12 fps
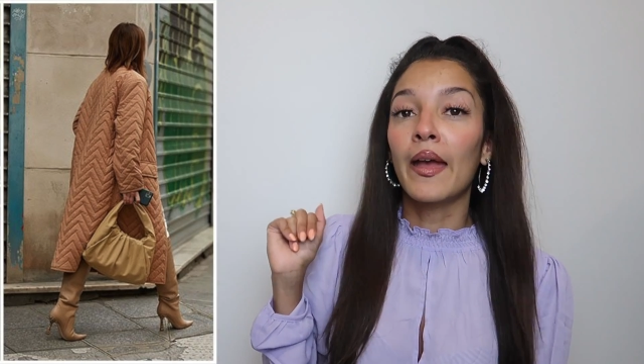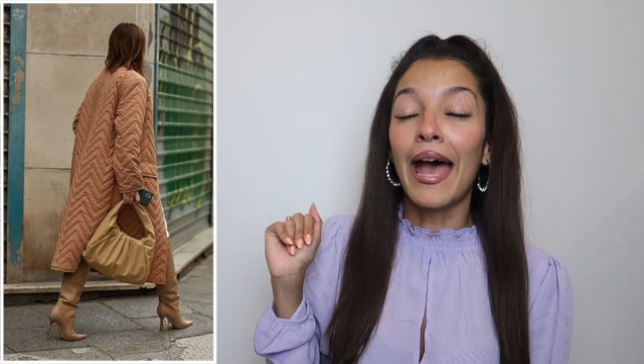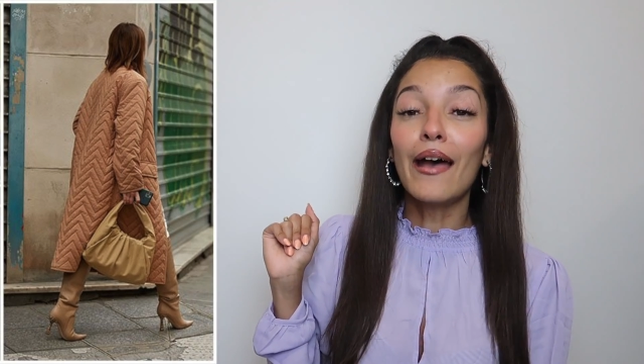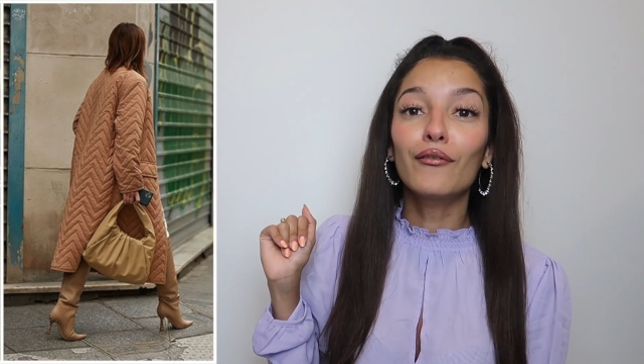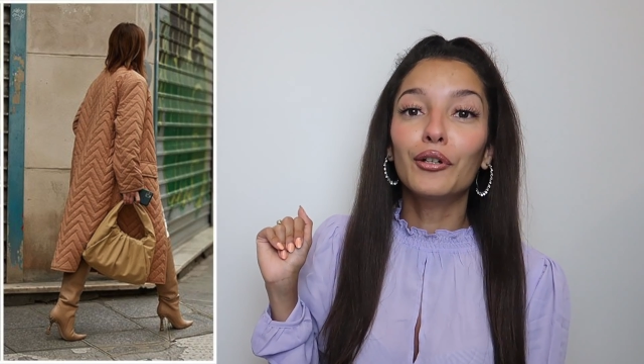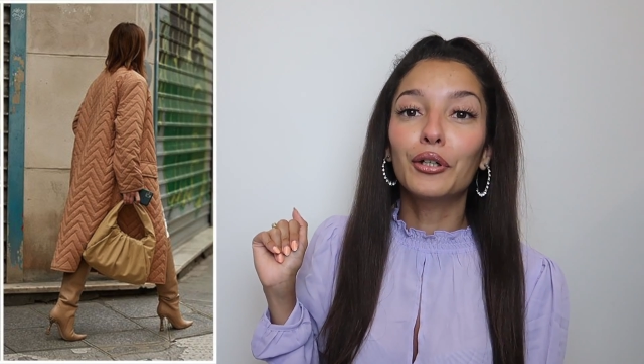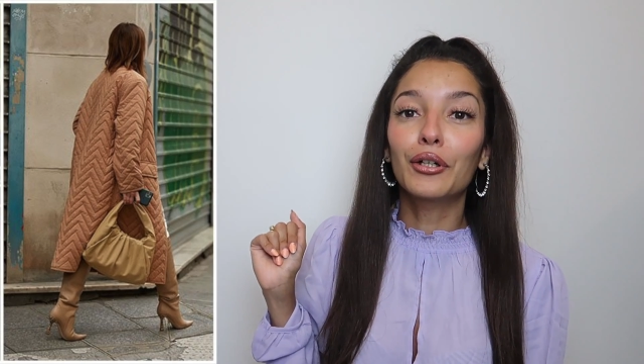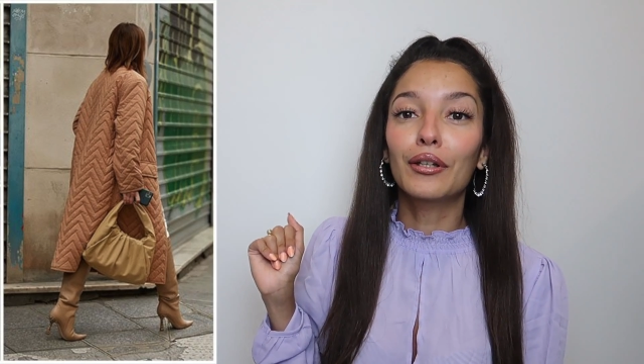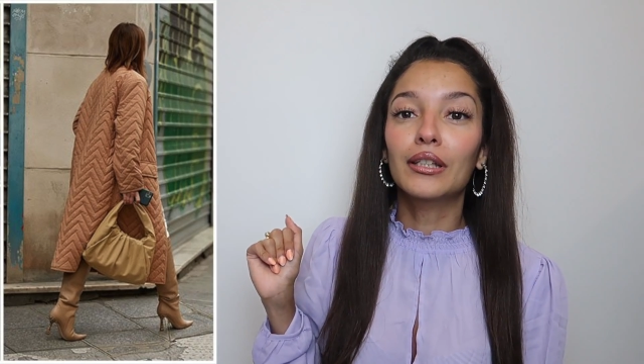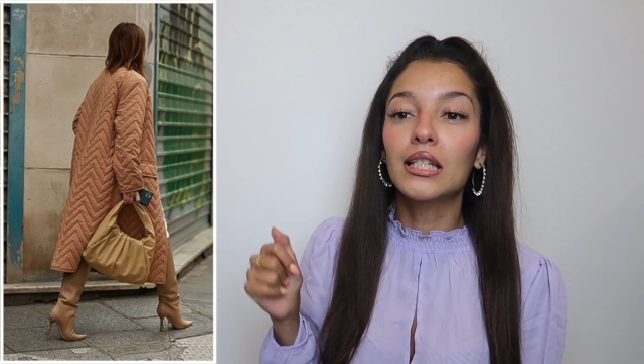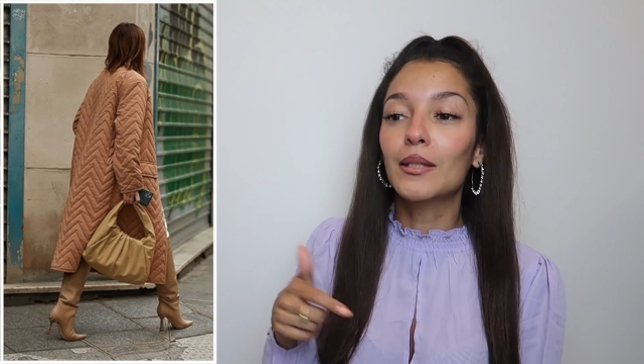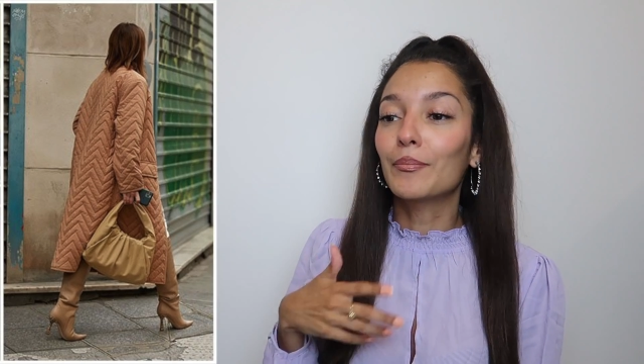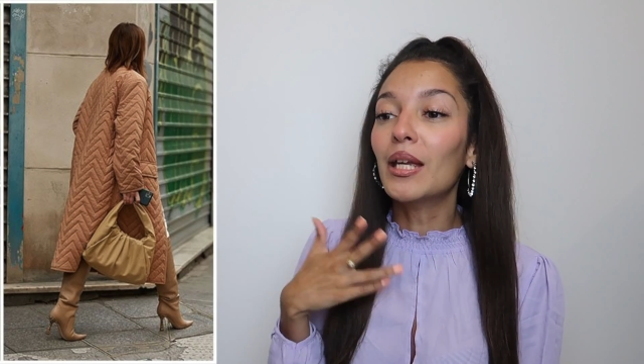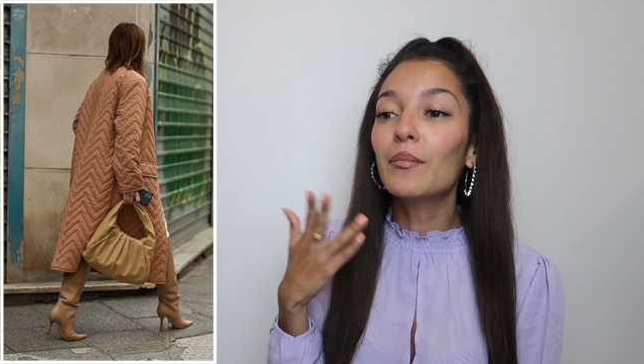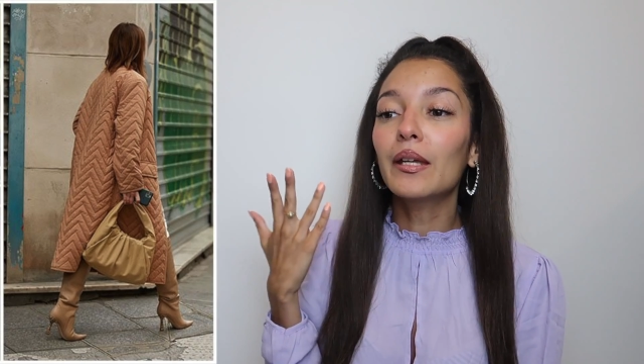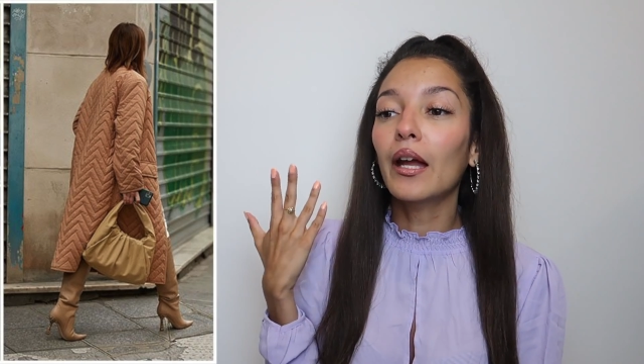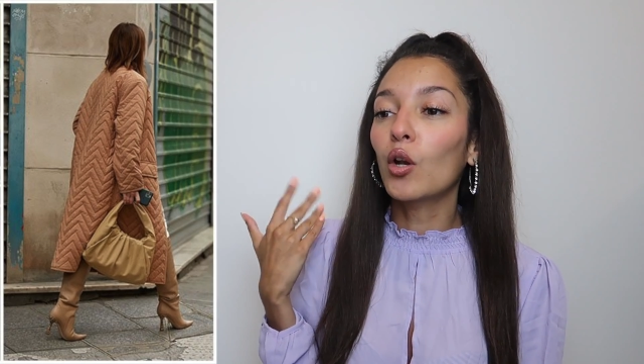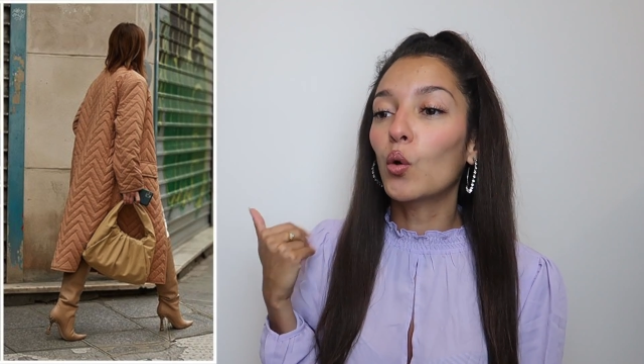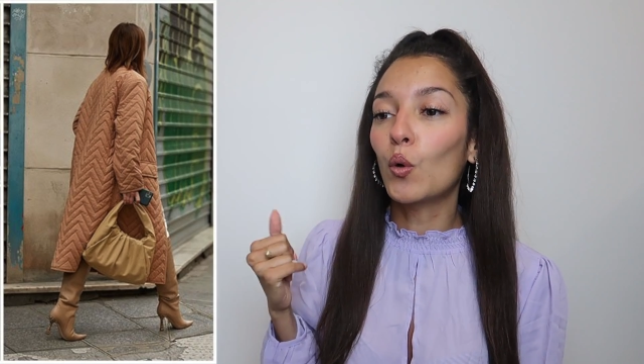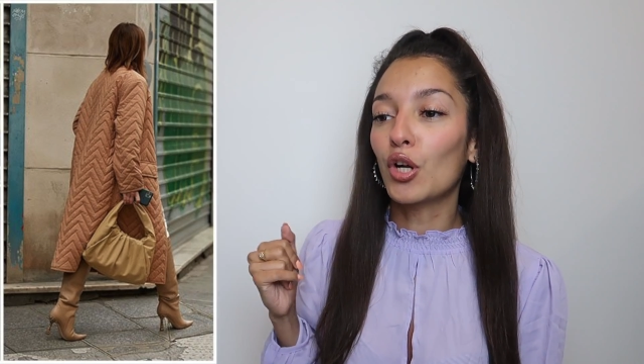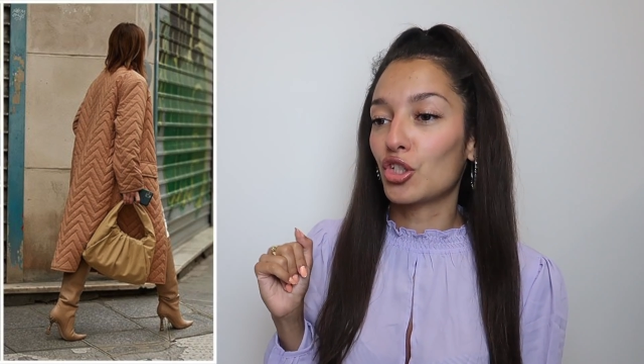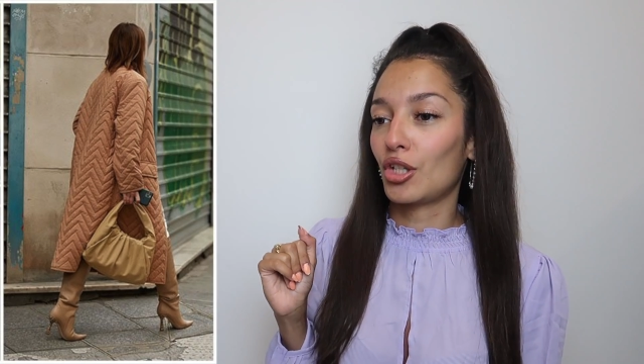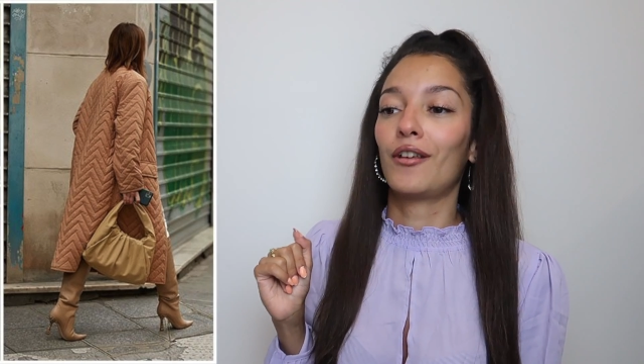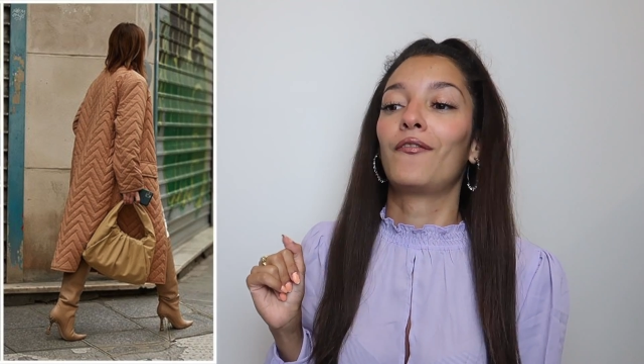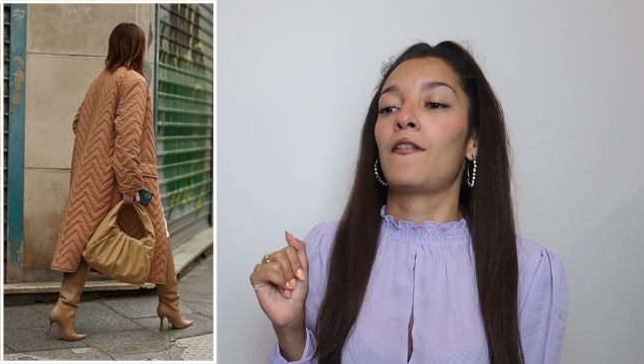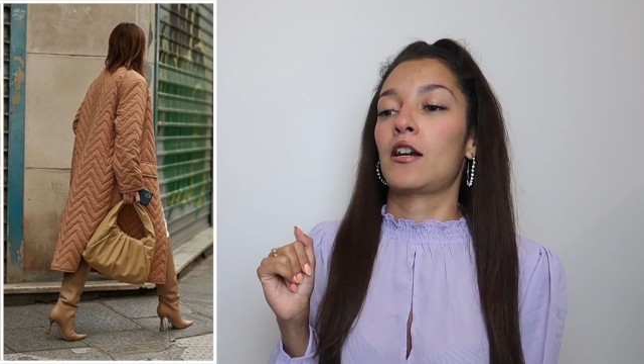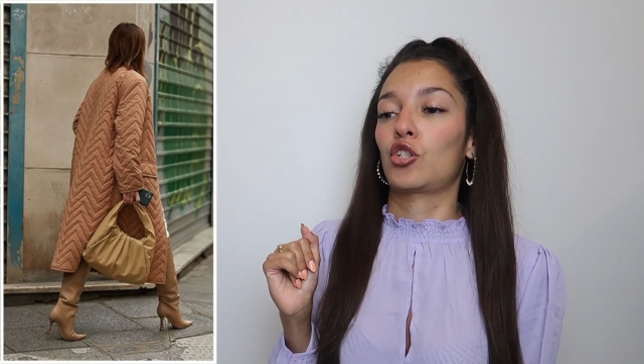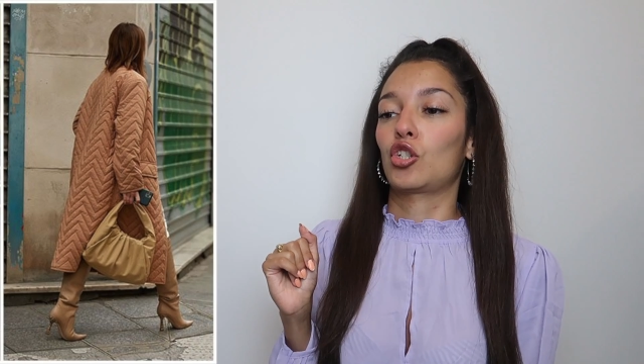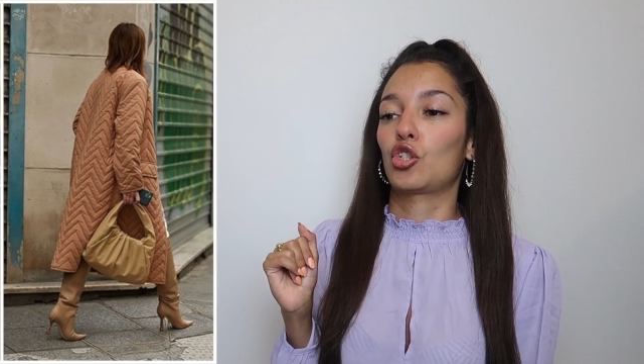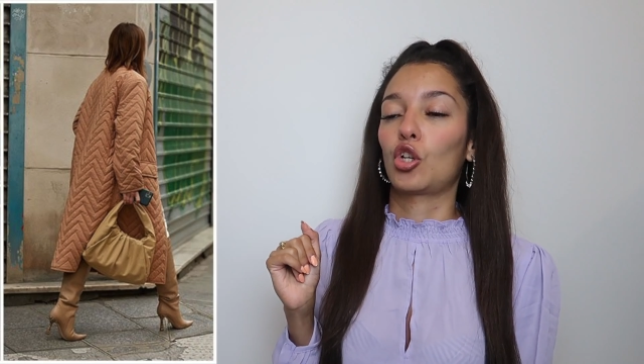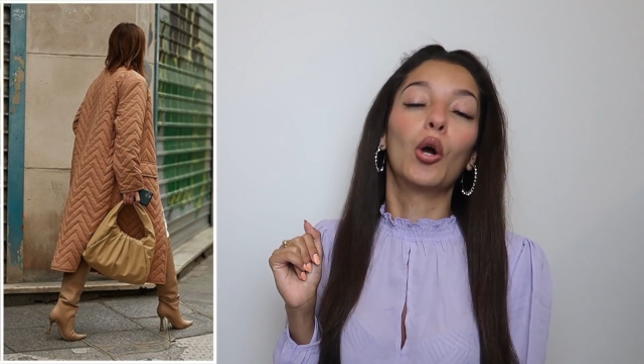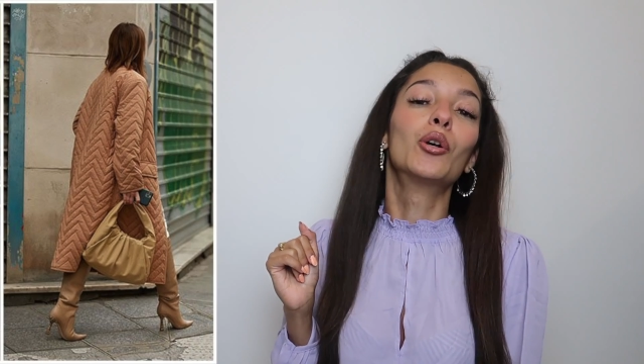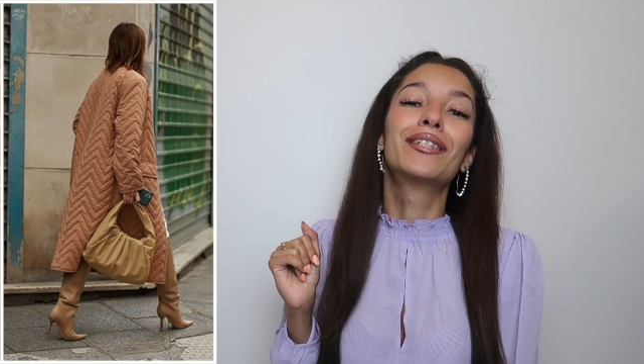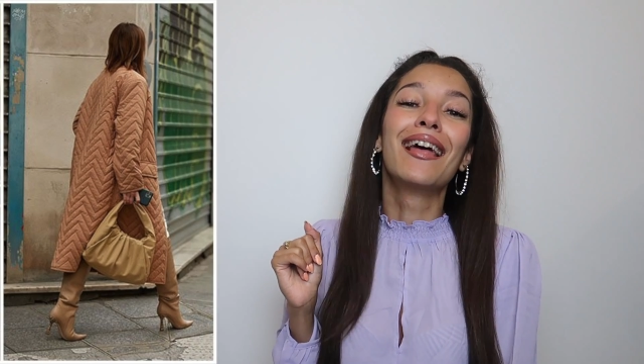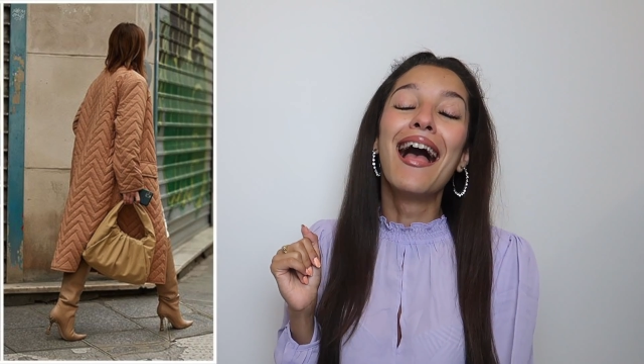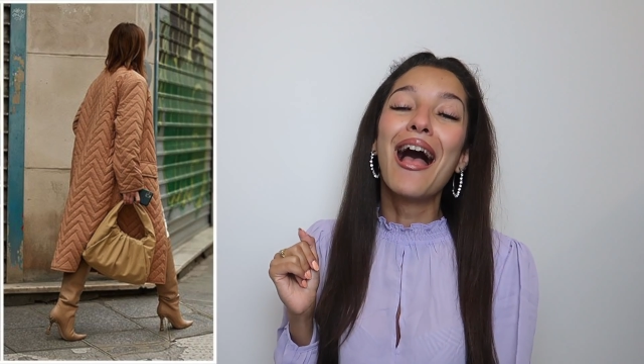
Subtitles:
Haven't heard of this. Maybe I don't watch enough fashion shows,